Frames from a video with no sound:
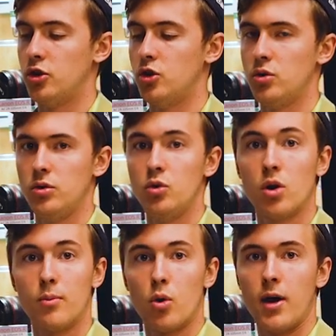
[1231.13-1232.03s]
you, you
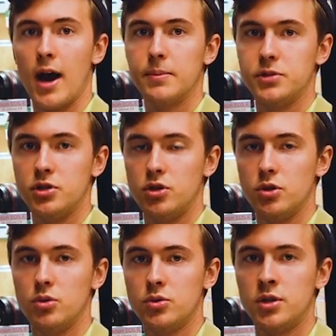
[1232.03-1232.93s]
are more apt to
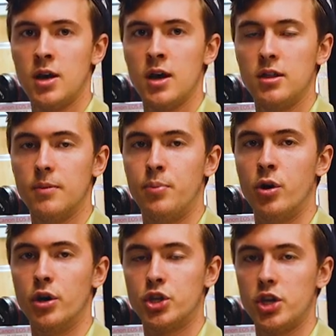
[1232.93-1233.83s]
use the
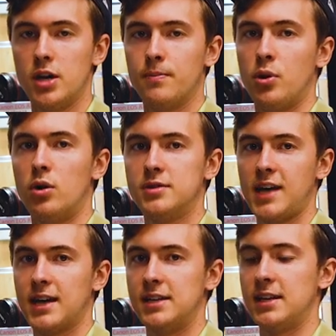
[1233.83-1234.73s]
push and pull
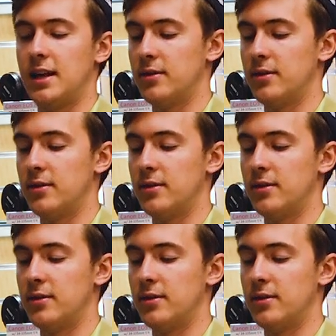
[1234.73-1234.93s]
technique.